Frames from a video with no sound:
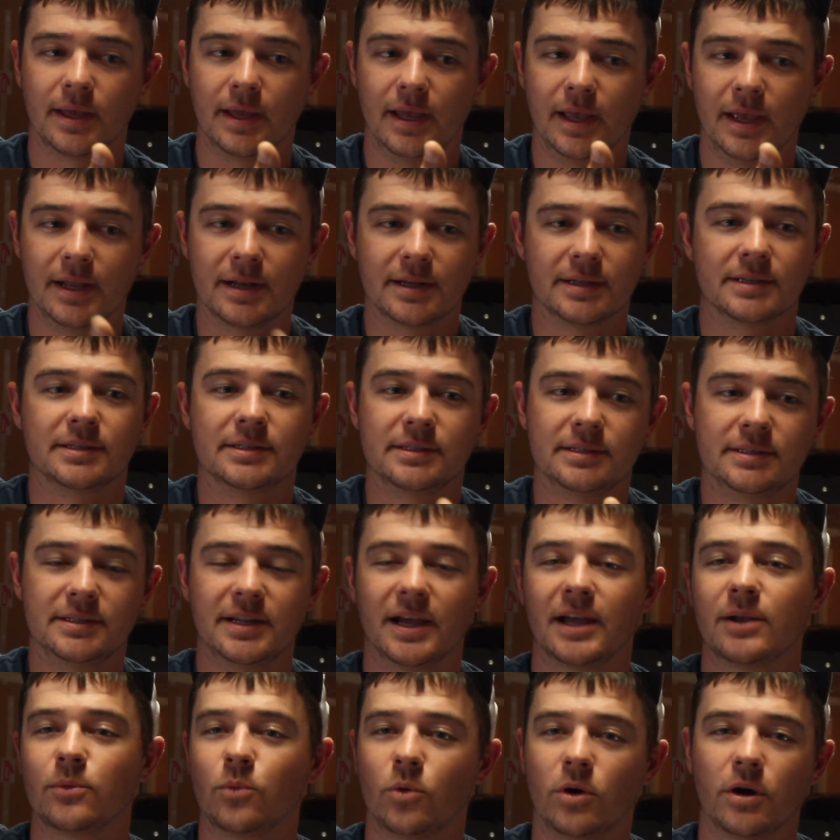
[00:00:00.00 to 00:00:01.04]
in a
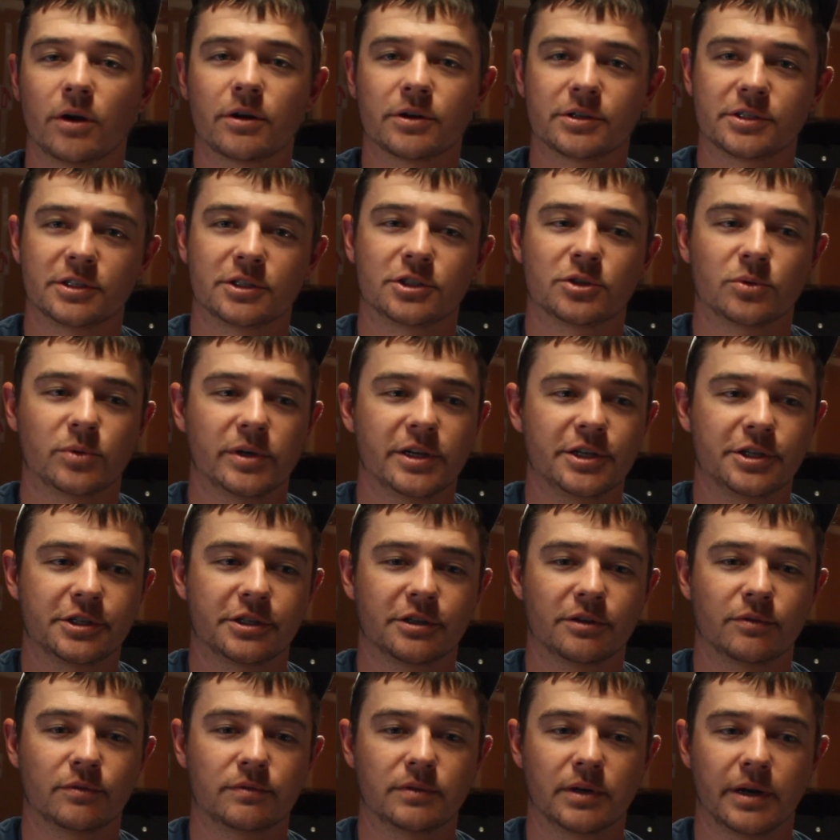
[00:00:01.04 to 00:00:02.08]
dead water
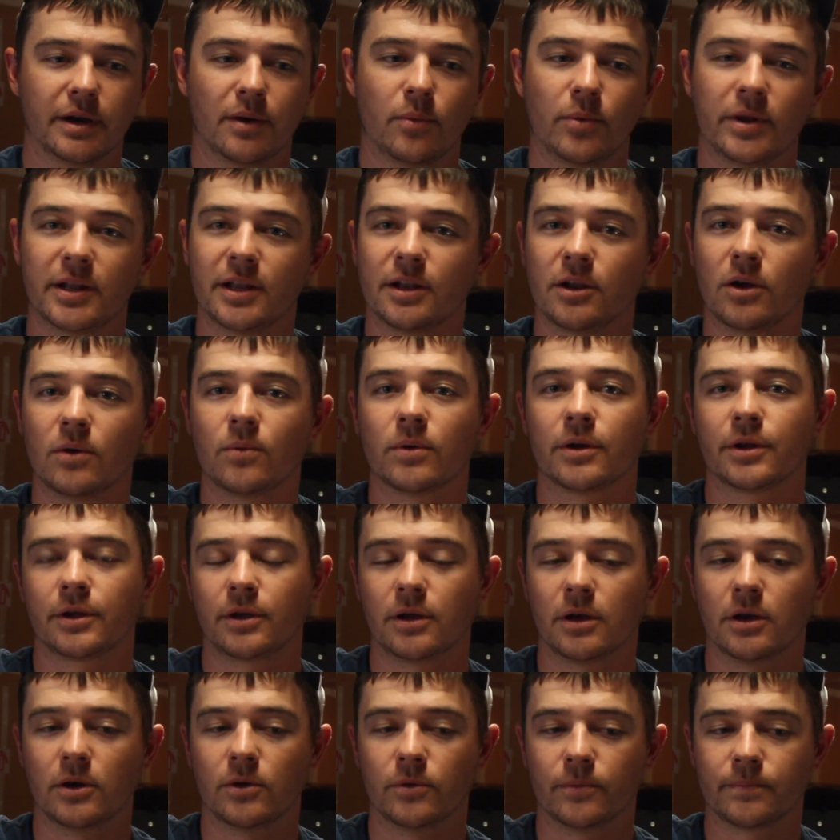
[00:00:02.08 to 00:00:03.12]
situation of where we didn't know where to
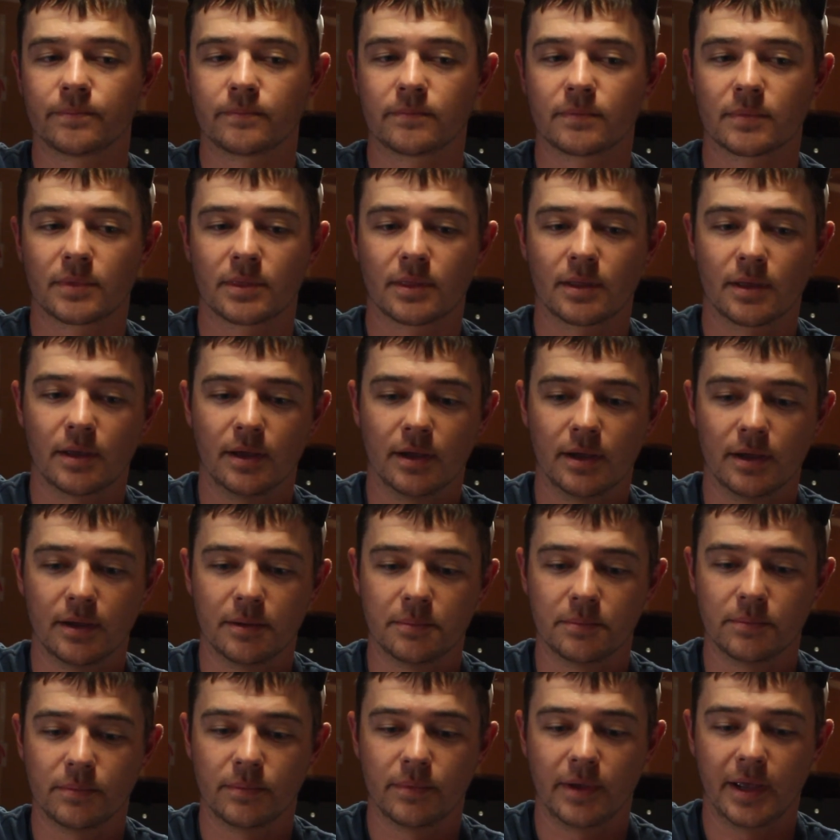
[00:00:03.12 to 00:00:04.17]
go.
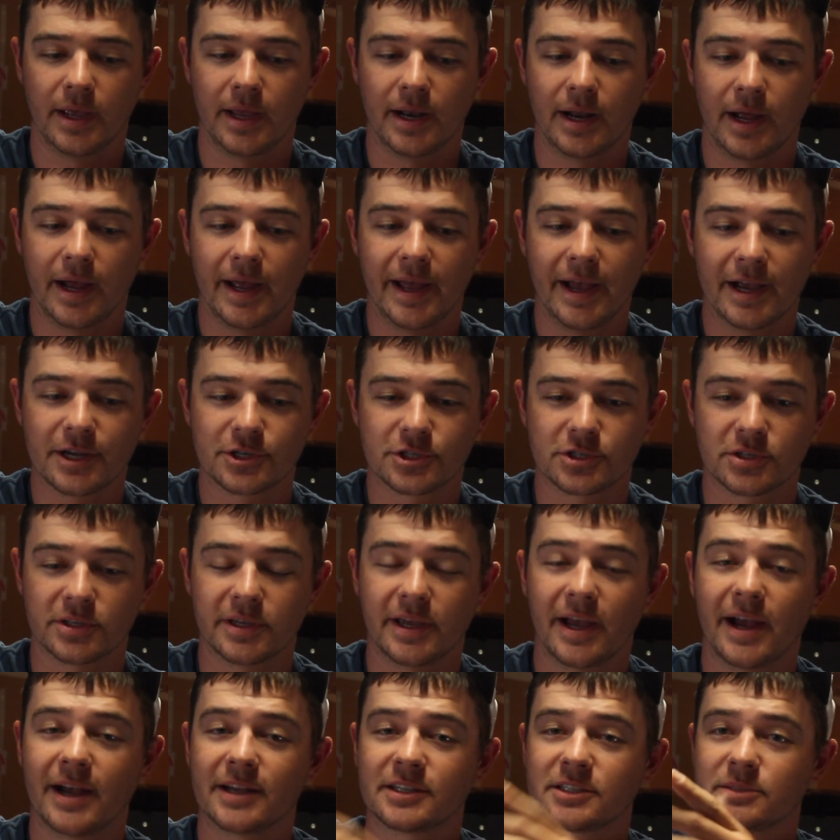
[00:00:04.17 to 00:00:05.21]
And I
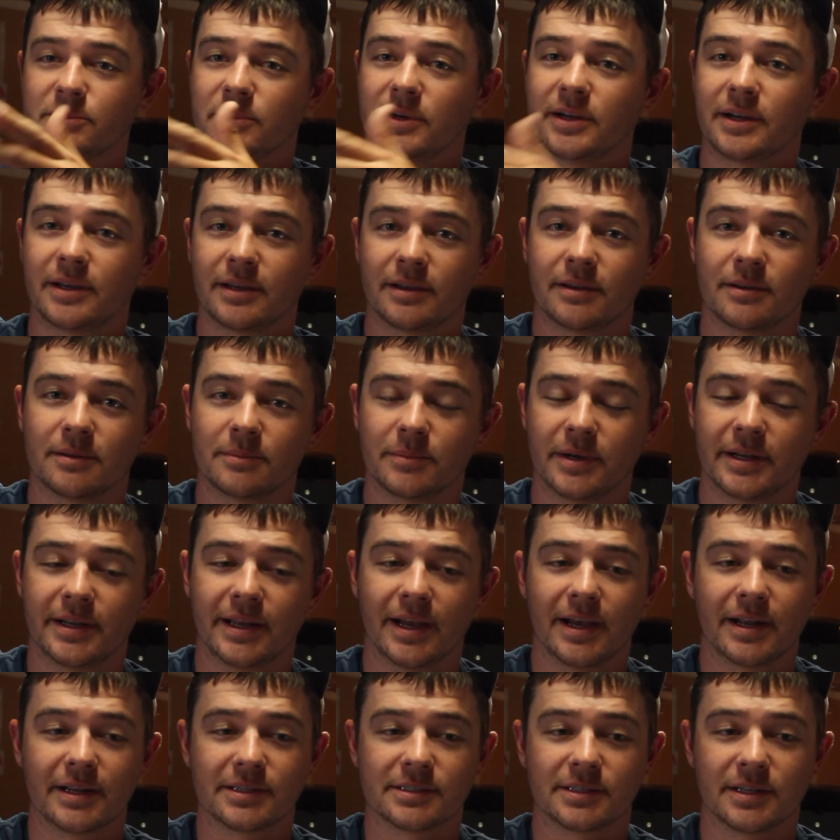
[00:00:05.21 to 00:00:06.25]
actually asked my
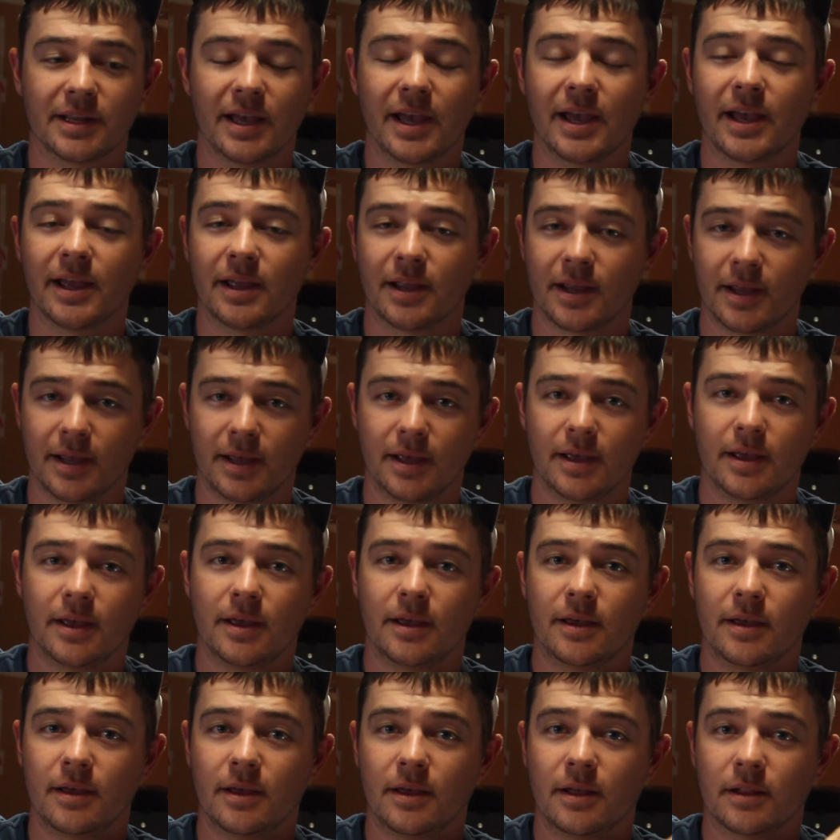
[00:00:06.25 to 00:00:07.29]
dad, I said, hey,
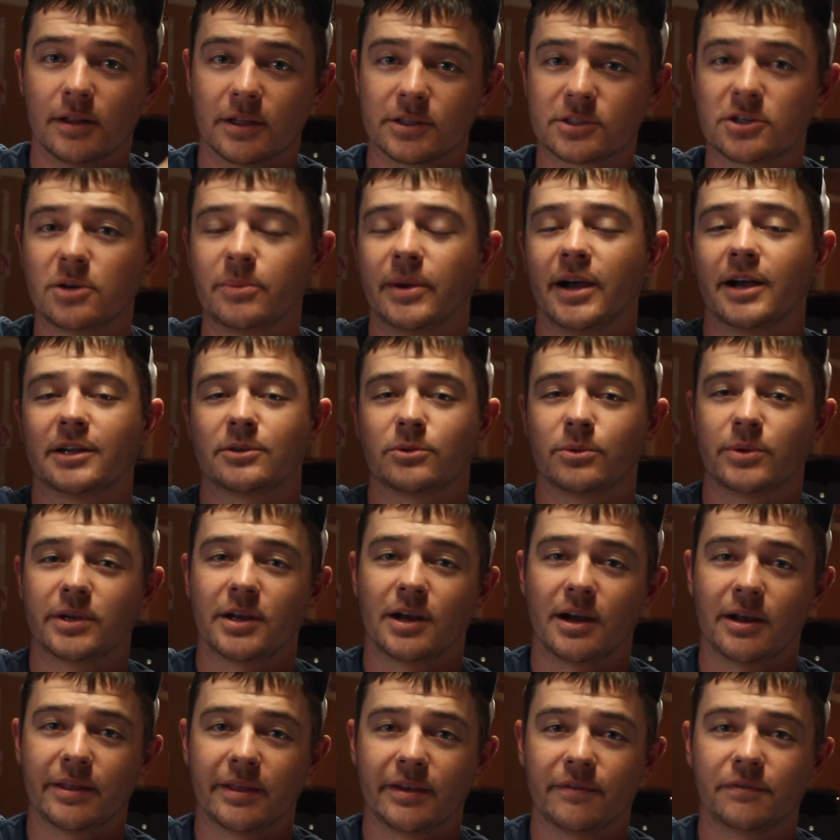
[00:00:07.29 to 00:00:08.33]
let's go back to where we
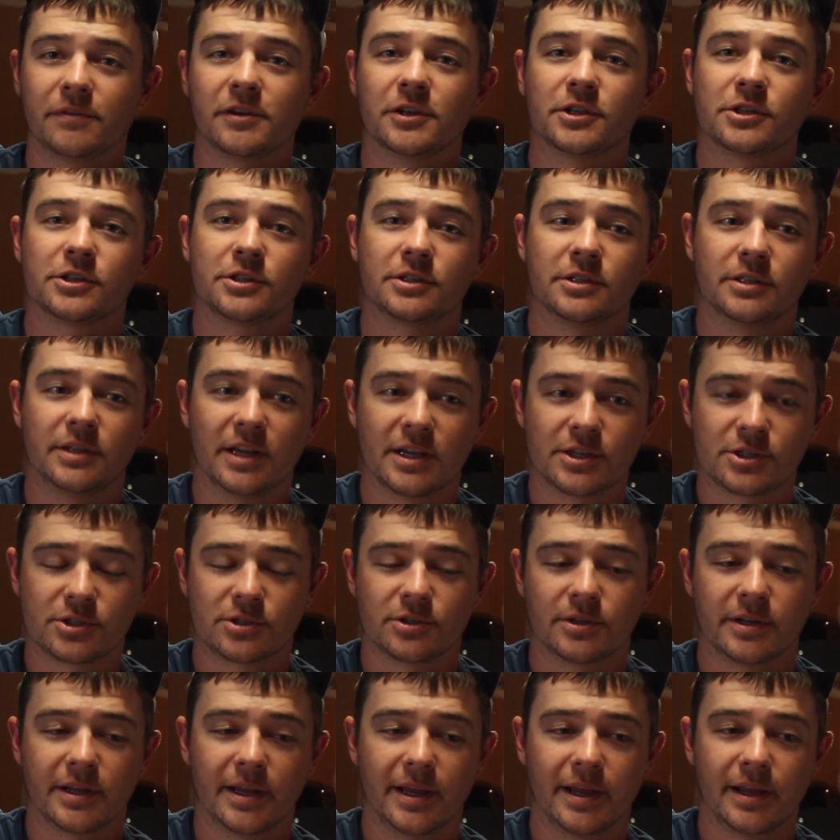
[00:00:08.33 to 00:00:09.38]
caught that fish
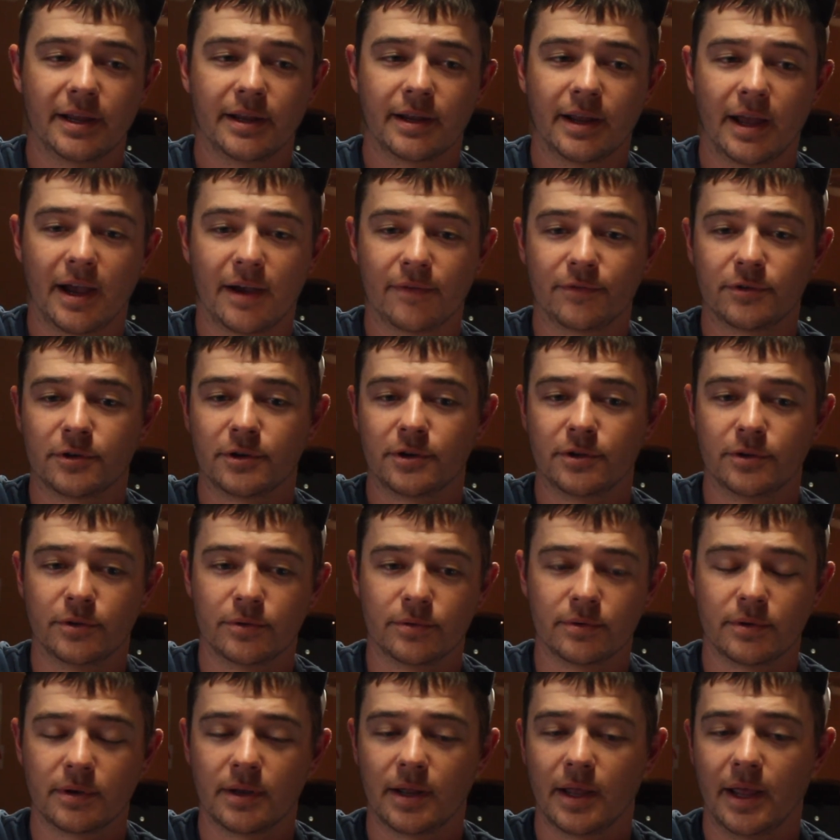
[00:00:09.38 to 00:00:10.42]
yesterday
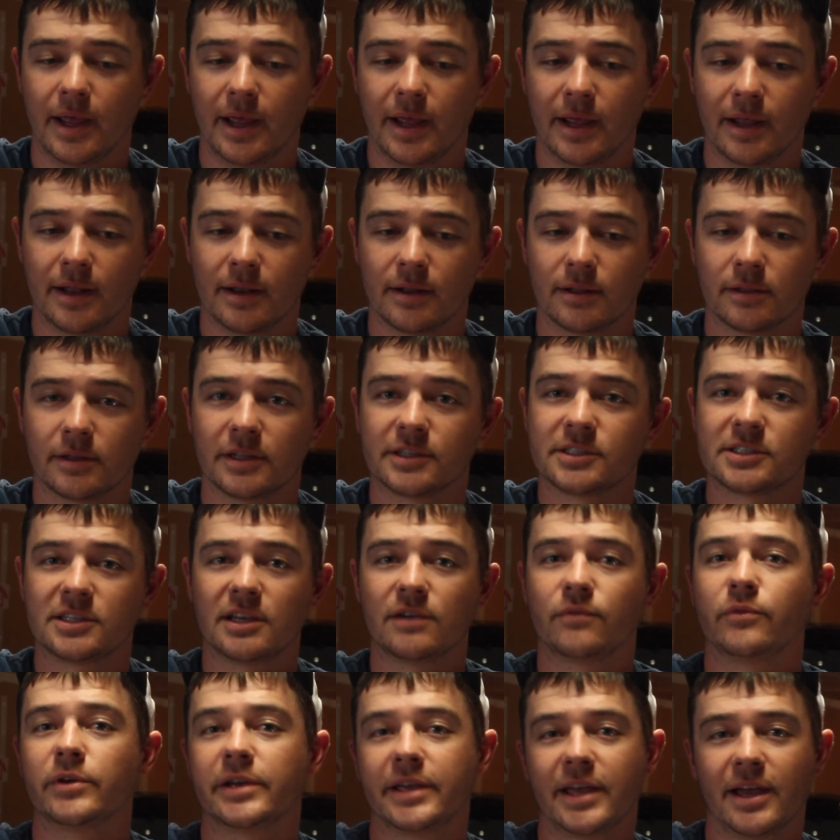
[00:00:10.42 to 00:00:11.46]
afternoon, and let's see
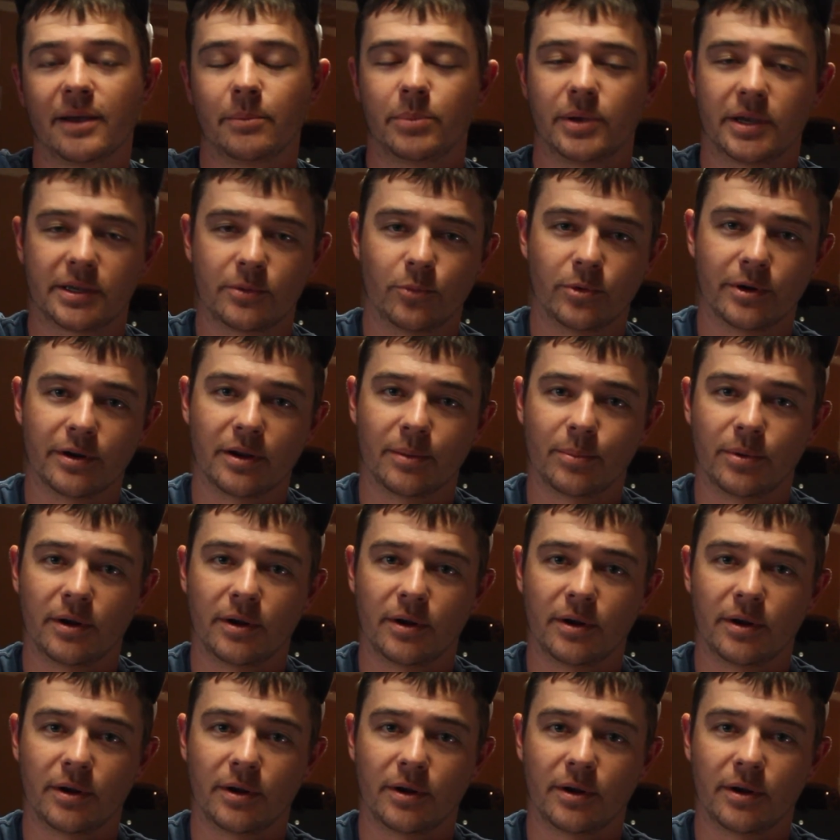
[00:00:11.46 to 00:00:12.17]
if we can't pick one up